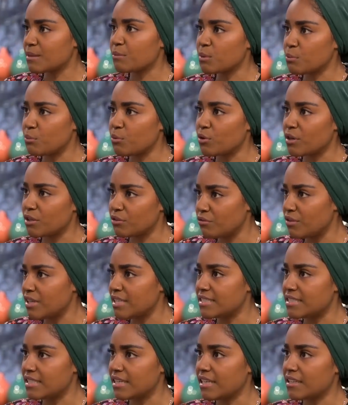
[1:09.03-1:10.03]
up the book and
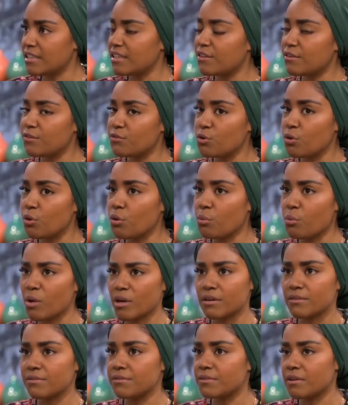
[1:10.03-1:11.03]
reads it, I think if you're
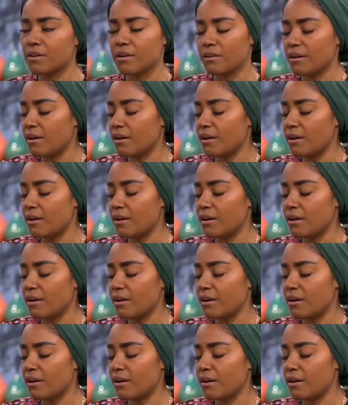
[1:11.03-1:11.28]
one of